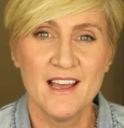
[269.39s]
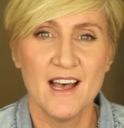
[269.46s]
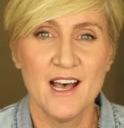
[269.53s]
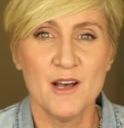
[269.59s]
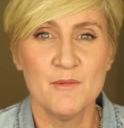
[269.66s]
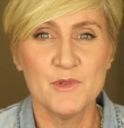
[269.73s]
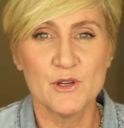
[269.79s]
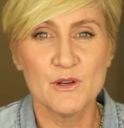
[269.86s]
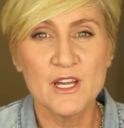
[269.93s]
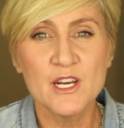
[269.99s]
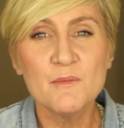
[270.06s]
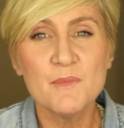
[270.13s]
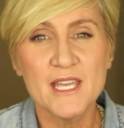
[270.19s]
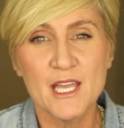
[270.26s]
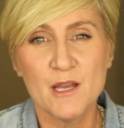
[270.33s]
you're going
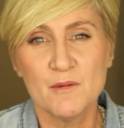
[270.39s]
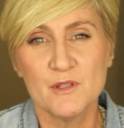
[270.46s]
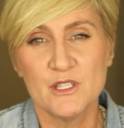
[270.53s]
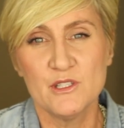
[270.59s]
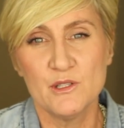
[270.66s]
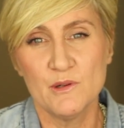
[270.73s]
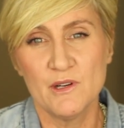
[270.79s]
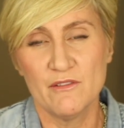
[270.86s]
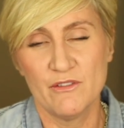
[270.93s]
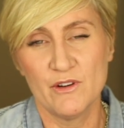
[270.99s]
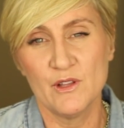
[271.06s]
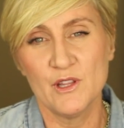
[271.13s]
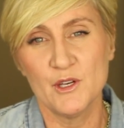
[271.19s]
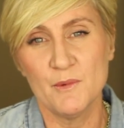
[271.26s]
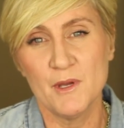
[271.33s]
to be able to do it for
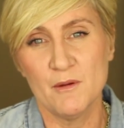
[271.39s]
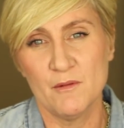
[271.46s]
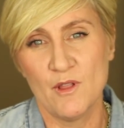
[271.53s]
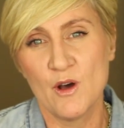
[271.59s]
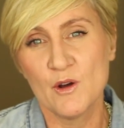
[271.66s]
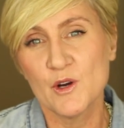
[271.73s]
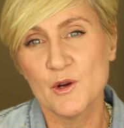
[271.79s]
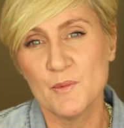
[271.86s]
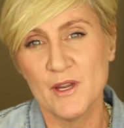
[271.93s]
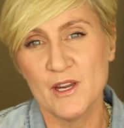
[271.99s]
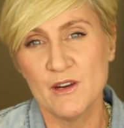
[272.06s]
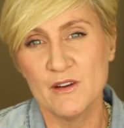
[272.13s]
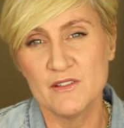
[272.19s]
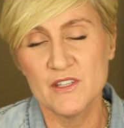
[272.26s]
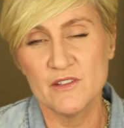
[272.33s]
a little bit longer
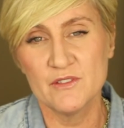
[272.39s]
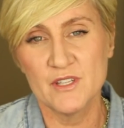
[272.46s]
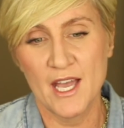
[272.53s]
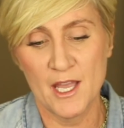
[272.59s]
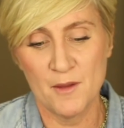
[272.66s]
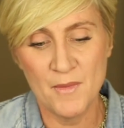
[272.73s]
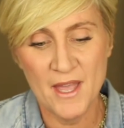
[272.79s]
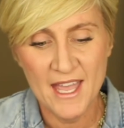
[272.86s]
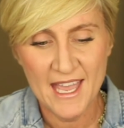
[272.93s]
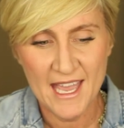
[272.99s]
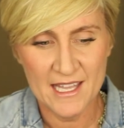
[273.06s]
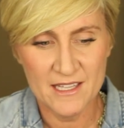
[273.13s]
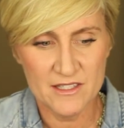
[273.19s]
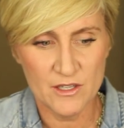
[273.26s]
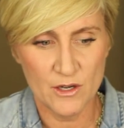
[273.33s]
periods of time
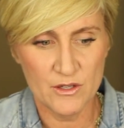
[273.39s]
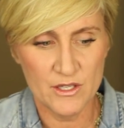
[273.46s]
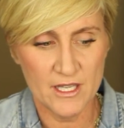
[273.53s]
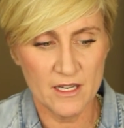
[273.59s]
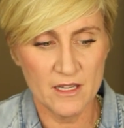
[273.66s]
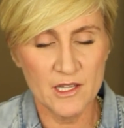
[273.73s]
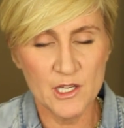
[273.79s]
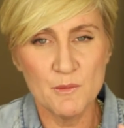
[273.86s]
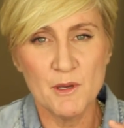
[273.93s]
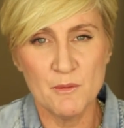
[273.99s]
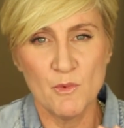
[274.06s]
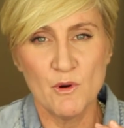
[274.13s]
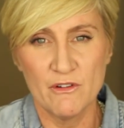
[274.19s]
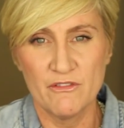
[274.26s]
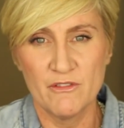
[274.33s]
and start to get a little bit
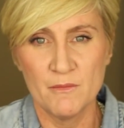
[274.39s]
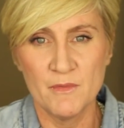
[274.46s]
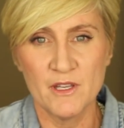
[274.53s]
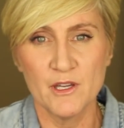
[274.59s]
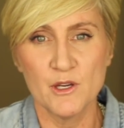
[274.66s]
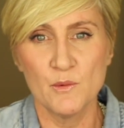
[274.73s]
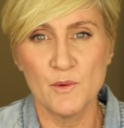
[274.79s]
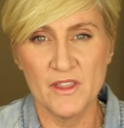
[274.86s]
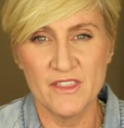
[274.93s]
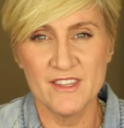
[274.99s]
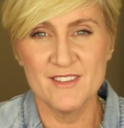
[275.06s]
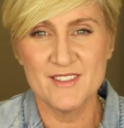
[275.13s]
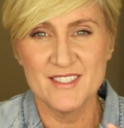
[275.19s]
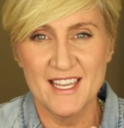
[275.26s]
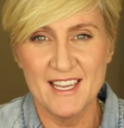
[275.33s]
more familiar with
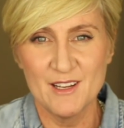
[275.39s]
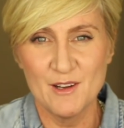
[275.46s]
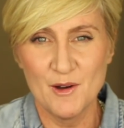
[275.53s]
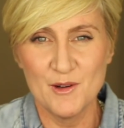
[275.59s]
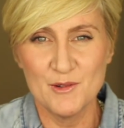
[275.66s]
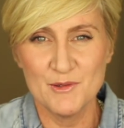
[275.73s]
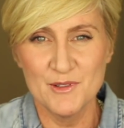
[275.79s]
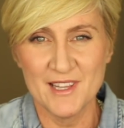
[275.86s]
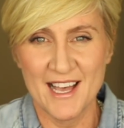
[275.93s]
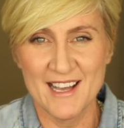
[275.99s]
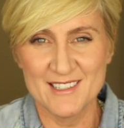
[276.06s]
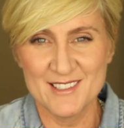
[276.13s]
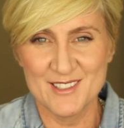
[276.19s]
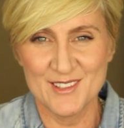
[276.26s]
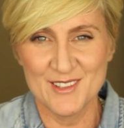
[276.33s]
this state called
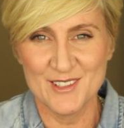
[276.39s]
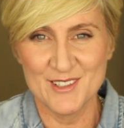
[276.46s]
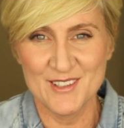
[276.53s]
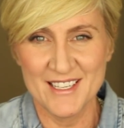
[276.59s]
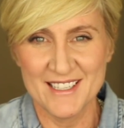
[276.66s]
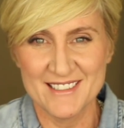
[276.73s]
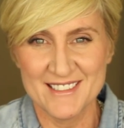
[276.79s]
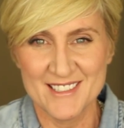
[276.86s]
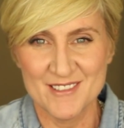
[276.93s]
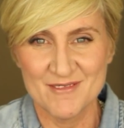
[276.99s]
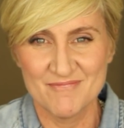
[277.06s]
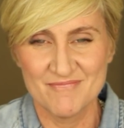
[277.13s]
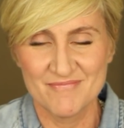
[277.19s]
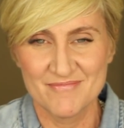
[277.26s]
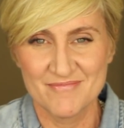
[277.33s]
relaxed alertness.
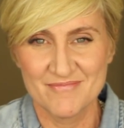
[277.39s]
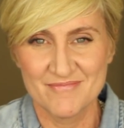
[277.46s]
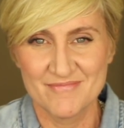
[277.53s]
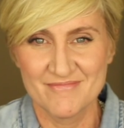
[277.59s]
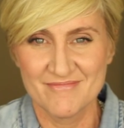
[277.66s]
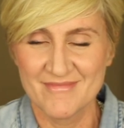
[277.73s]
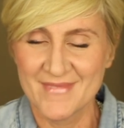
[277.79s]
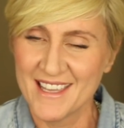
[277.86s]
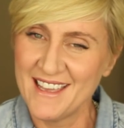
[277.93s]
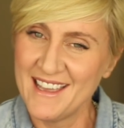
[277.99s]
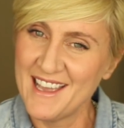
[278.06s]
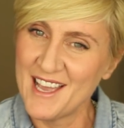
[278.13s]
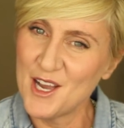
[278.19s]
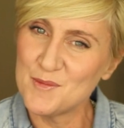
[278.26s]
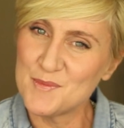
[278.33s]

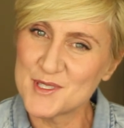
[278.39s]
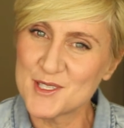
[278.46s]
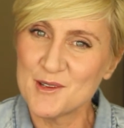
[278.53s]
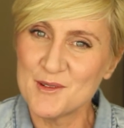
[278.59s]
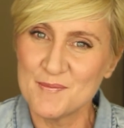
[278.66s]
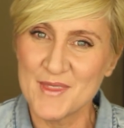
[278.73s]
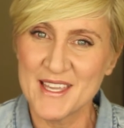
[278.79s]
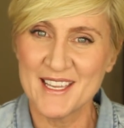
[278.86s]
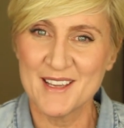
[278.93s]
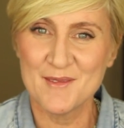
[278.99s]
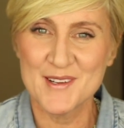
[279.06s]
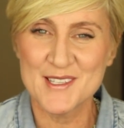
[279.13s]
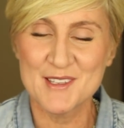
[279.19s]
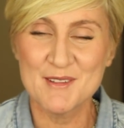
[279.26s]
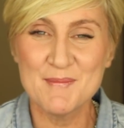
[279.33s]
Hope something
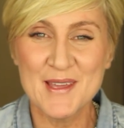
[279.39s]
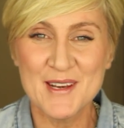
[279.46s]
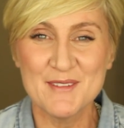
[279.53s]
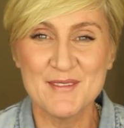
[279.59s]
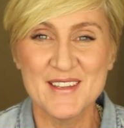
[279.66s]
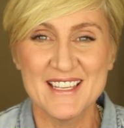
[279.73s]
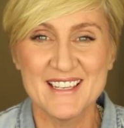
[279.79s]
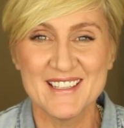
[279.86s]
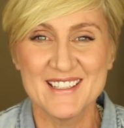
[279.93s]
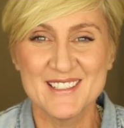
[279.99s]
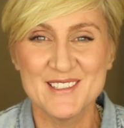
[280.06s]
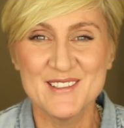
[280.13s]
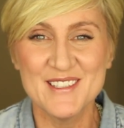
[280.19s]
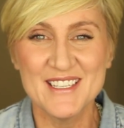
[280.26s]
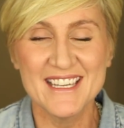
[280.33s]
was of benefit
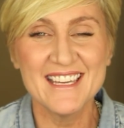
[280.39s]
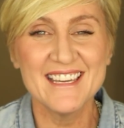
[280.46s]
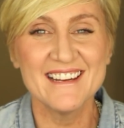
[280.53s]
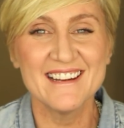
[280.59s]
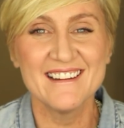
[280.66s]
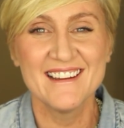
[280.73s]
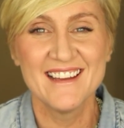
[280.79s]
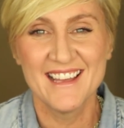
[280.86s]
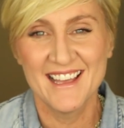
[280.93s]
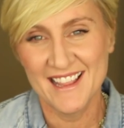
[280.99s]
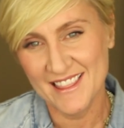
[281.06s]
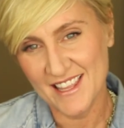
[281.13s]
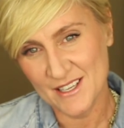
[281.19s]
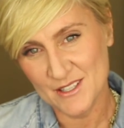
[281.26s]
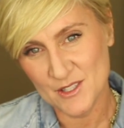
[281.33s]
to you here.
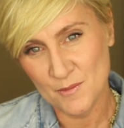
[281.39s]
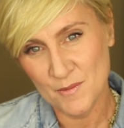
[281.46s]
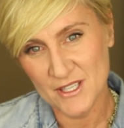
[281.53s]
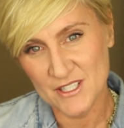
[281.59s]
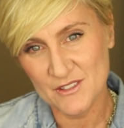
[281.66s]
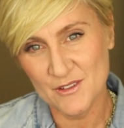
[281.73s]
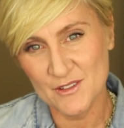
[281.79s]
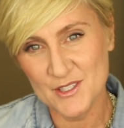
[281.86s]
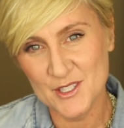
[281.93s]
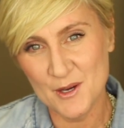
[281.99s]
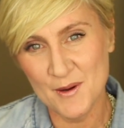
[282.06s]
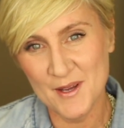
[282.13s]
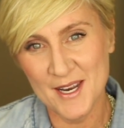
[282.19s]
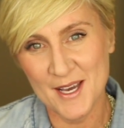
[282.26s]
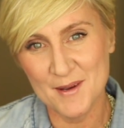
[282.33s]
Thanks so much for
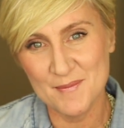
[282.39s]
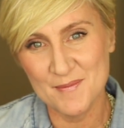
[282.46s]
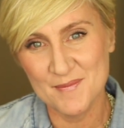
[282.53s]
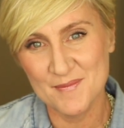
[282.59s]
showing up.